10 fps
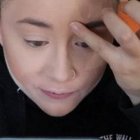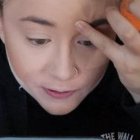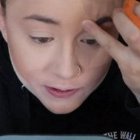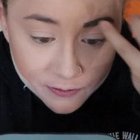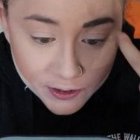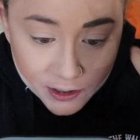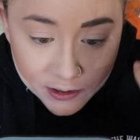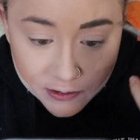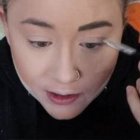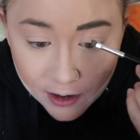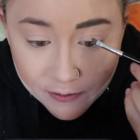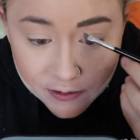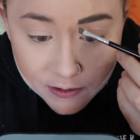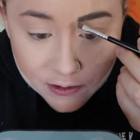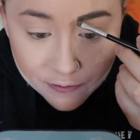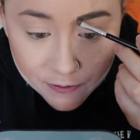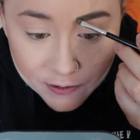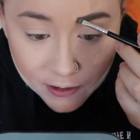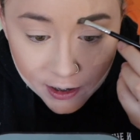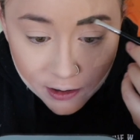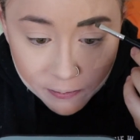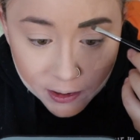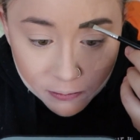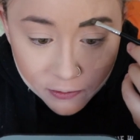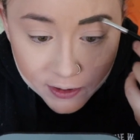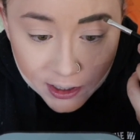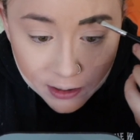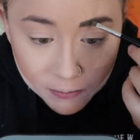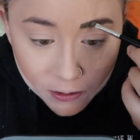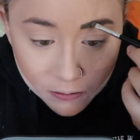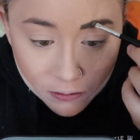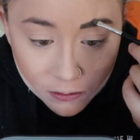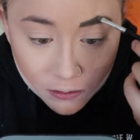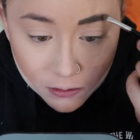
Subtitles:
for this for years, like ever since the first Iron Man movie came out.